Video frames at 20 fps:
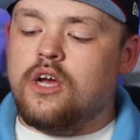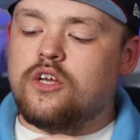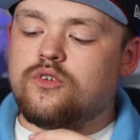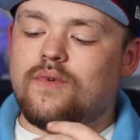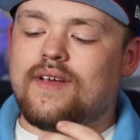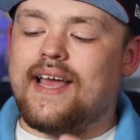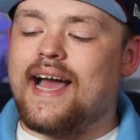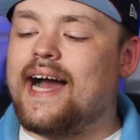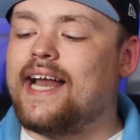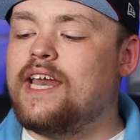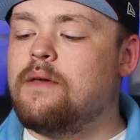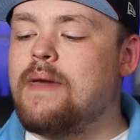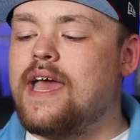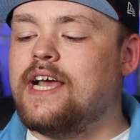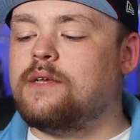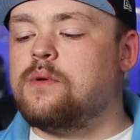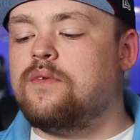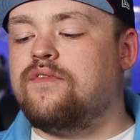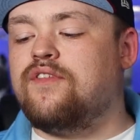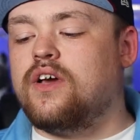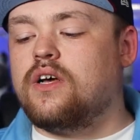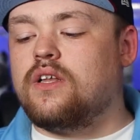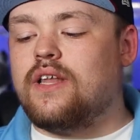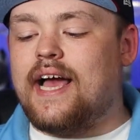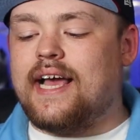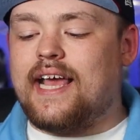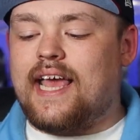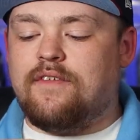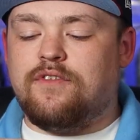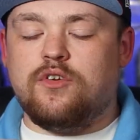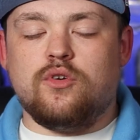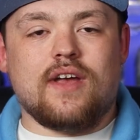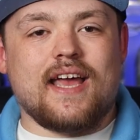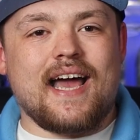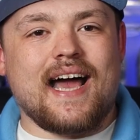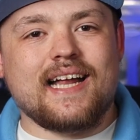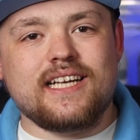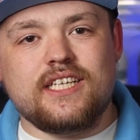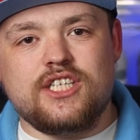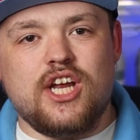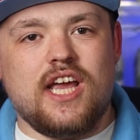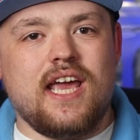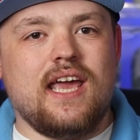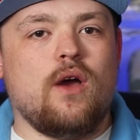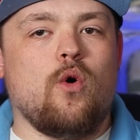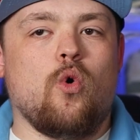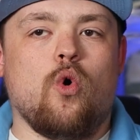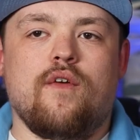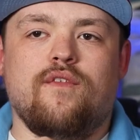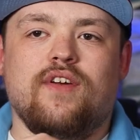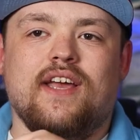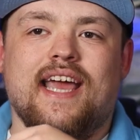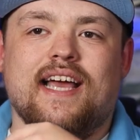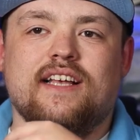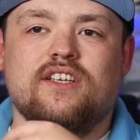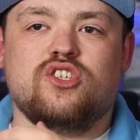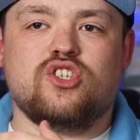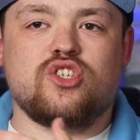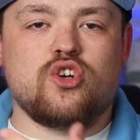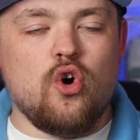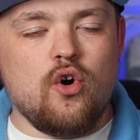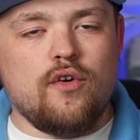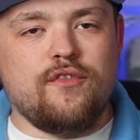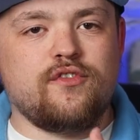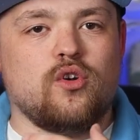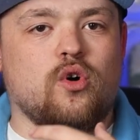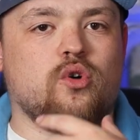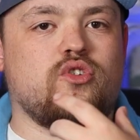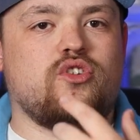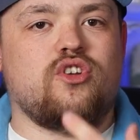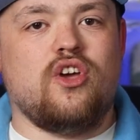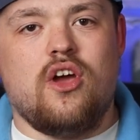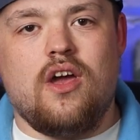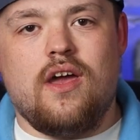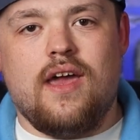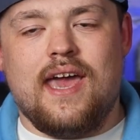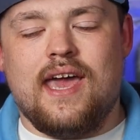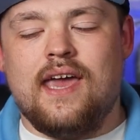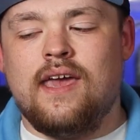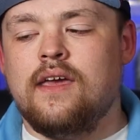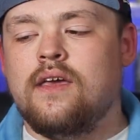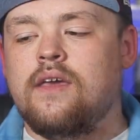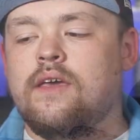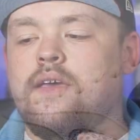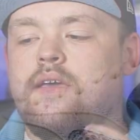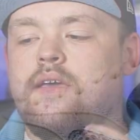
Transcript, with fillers: So it kind of makes me feel like if you catch it or if it gets scuffed or dirty,